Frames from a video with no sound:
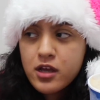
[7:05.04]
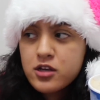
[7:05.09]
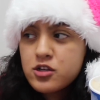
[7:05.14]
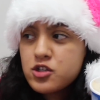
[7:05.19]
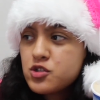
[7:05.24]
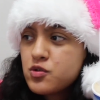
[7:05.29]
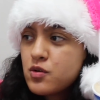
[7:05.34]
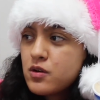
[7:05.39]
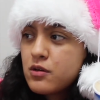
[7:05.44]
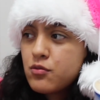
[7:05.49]
I
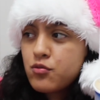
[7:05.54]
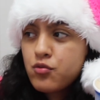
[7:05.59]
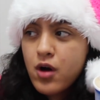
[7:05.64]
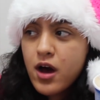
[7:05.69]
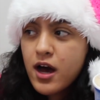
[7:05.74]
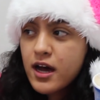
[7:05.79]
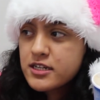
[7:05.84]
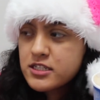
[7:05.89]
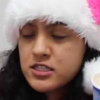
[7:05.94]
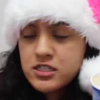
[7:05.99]
usually
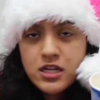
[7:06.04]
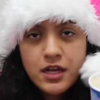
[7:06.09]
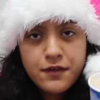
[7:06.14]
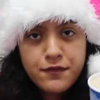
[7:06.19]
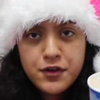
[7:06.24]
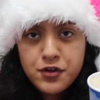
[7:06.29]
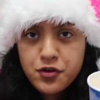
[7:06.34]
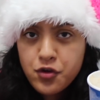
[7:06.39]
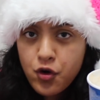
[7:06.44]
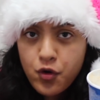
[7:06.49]
watch
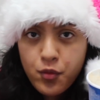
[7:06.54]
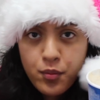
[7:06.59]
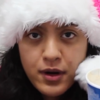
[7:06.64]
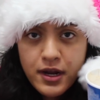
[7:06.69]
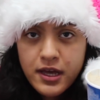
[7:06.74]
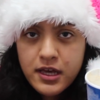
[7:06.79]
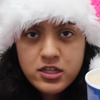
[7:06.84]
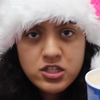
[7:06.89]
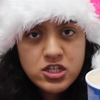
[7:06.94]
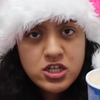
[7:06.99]
David
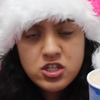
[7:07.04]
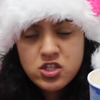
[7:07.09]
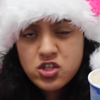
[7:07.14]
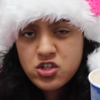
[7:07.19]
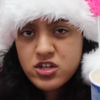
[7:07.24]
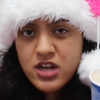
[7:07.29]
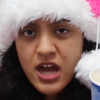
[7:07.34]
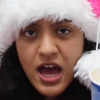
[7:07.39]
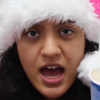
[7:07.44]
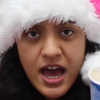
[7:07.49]
Dobrik,
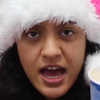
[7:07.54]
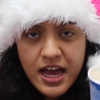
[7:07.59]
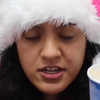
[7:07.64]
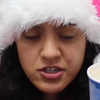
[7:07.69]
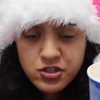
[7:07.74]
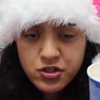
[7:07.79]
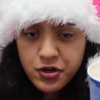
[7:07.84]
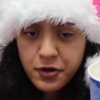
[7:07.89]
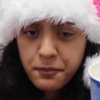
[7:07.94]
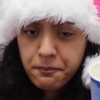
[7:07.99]
Jason
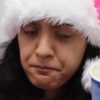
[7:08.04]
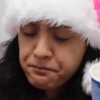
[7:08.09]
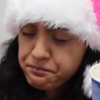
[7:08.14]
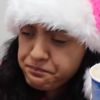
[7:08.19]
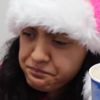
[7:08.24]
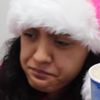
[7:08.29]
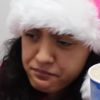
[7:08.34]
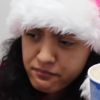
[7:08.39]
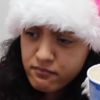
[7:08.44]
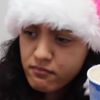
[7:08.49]
Nash, or
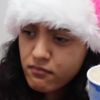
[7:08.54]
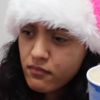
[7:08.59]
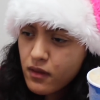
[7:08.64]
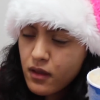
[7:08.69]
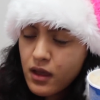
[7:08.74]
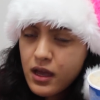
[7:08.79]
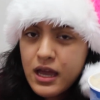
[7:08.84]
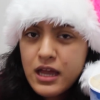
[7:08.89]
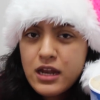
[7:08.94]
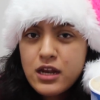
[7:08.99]

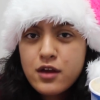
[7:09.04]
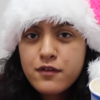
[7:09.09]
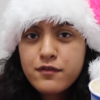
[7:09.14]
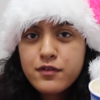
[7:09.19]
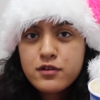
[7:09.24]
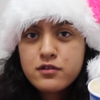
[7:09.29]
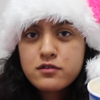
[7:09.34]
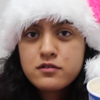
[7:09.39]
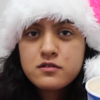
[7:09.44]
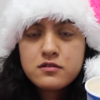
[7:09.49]
any of
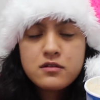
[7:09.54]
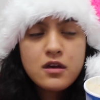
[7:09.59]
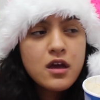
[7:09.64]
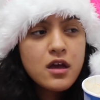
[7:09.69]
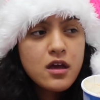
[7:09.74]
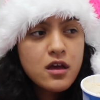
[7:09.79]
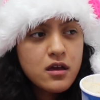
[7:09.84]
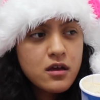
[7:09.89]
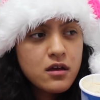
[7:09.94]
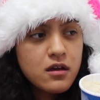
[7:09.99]
those
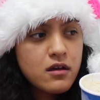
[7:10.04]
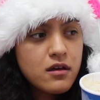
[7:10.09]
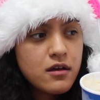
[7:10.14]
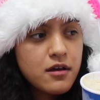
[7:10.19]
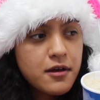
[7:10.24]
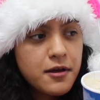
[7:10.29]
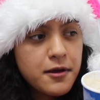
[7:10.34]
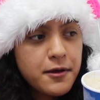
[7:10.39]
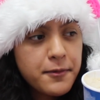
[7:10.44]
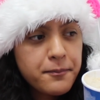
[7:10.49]

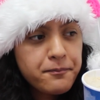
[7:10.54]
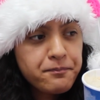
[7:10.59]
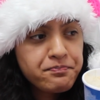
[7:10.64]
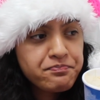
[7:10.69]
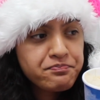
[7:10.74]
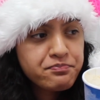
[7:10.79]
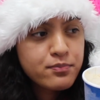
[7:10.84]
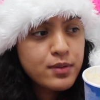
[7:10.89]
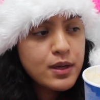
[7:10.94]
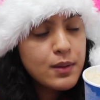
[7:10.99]

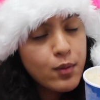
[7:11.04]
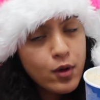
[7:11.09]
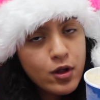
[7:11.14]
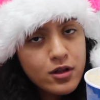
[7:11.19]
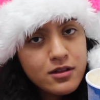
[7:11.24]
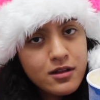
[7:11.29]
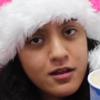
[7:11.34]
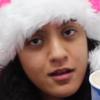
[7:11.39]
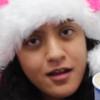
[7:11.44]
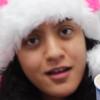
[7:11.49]

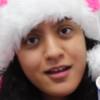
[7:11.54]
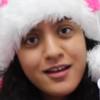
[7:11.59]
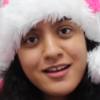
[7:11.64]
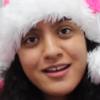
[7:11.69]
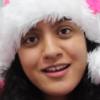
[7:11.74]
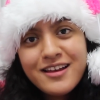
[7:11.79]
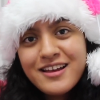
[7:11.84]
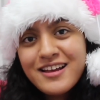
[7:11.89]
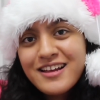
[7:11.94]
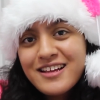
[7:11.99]
people.
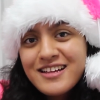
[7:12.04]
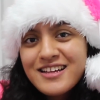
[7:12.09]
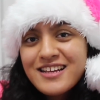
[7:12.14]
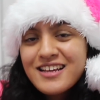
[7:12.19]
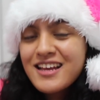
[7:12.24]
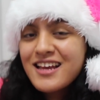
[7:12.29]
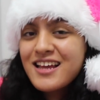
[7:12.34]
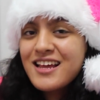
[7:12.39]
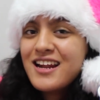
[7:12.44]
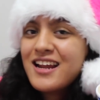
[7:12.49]

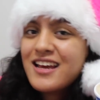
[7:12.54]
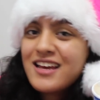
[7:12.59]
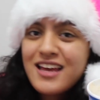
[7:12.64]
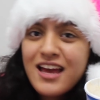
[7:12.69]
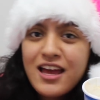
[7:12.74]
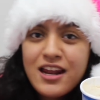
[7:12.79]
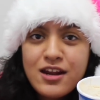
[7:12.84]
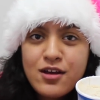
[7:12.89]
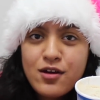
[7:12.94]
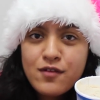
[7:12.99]

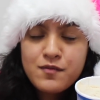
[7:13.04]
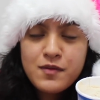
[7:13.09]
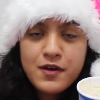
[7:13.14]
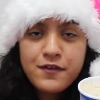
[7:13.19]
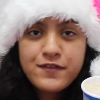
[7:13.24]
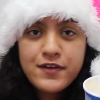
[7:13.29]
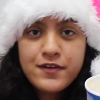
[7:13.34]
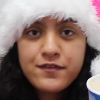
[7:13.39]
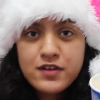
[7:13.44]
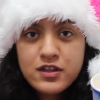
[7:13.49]
Like any of
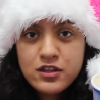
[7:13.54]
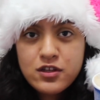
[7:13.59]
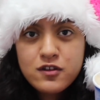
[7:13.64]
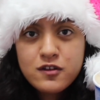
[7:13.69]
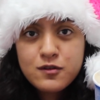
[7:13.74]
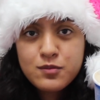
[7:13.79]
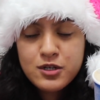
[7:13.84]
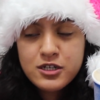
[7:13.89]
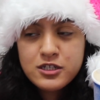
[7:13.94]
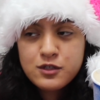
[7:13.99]
my favorite
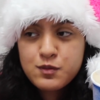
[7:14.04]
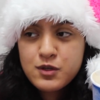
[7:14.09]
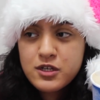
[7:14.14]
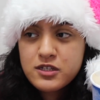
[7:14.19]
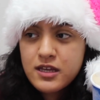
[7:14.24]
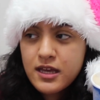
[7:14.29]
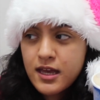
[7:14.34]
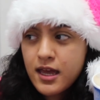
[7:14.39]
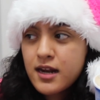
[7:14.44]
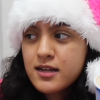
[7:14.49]
YouTubers,
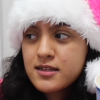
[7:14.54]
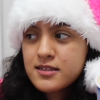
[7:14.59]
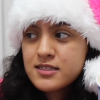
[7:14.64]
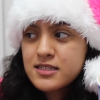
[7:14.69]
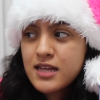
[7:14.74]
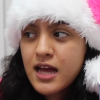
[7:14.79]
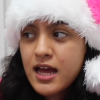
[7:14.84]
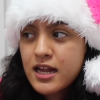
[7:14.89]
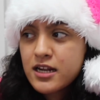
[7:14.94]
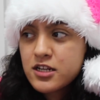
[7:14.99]
because I cannot
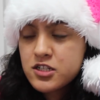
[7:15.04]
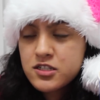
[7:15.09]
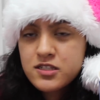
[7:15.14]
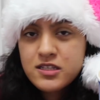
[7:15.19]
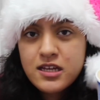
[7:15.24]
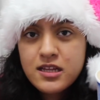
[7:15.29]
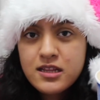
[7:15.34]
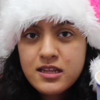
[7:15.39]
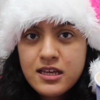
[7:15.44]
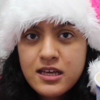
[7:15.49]
stand
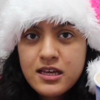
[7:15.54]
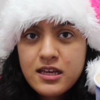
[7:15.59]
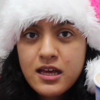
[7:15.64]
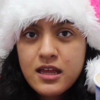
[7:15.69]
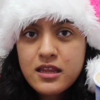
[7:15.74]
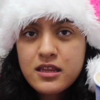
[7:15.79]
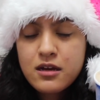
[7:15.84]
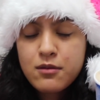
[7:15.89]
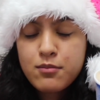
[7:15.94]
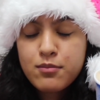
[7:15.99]
just eating
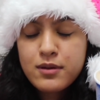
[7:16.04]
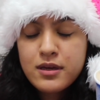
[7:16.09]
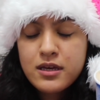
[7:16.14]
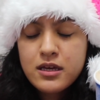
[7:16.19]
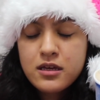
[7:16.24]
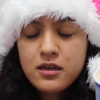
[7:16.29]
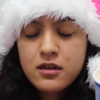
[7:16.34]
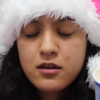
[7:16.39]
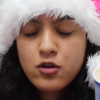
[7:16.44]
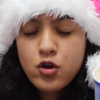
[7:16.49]
and there
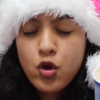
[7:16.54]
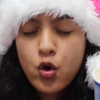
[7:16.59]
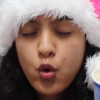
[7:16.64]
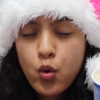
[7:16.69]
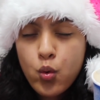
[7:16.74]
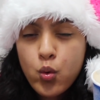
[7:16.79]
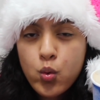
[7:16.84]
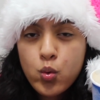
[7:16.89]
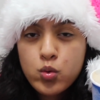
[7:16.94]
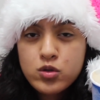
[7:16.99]
being
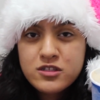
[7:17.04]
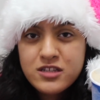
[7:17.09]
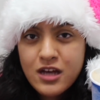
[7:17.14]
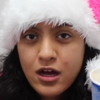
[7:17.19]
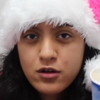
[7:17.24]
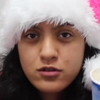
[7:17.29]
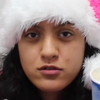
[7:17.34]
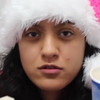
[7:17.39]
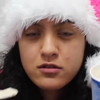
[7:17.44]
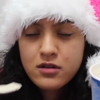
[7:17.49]
no
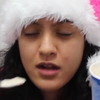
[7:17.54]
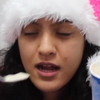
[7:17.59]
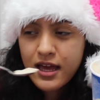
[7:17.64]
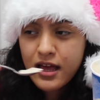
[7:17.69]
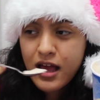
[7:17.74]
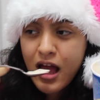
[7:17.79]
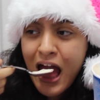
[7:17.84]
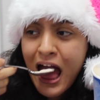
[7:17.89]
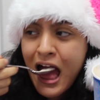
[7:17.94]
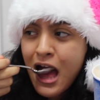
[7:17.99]
sound.
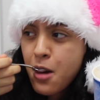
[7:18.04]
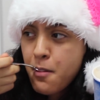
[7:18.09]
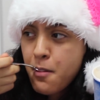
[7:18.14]
Like,